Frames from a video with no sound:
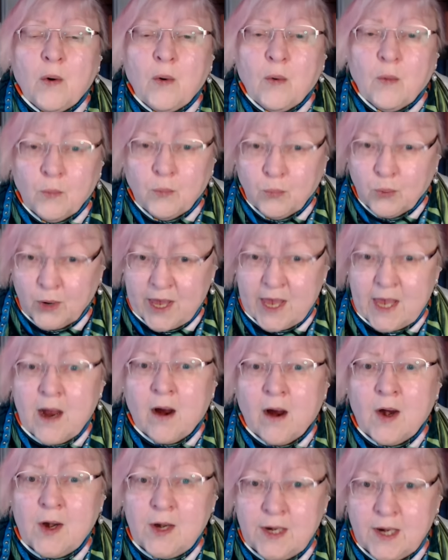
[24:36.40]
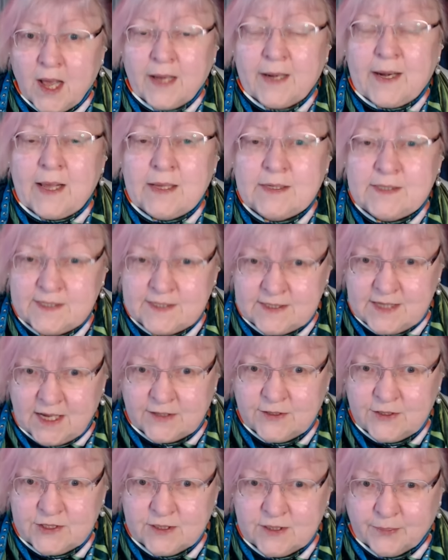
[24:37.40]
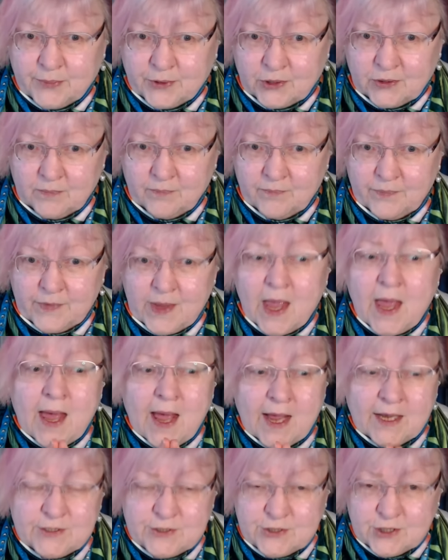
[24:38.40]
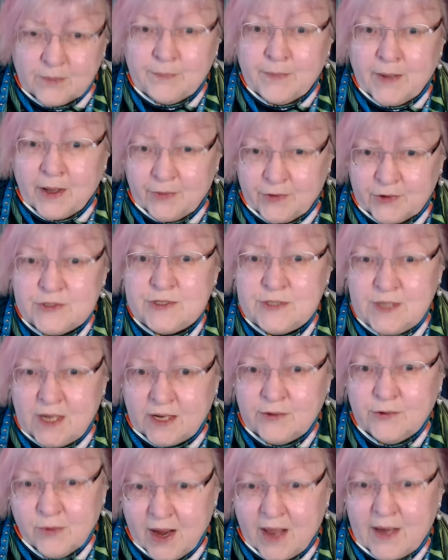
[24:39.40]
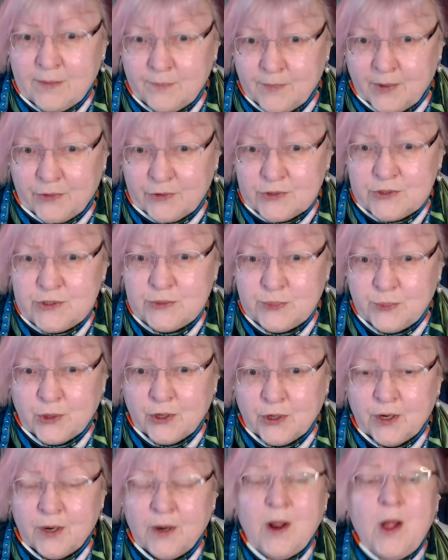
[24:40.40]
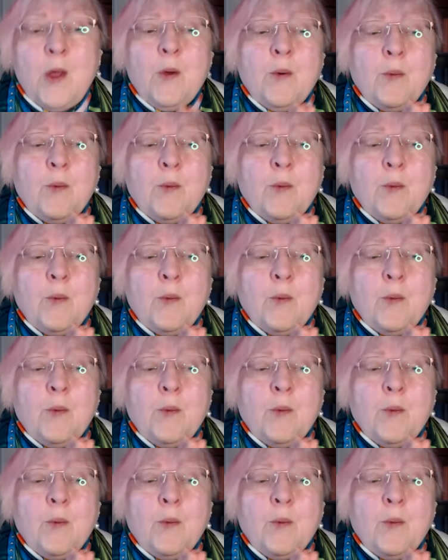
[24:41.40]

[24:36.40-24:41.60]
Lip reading: we are not as sensible as our mothers and grandmothers were.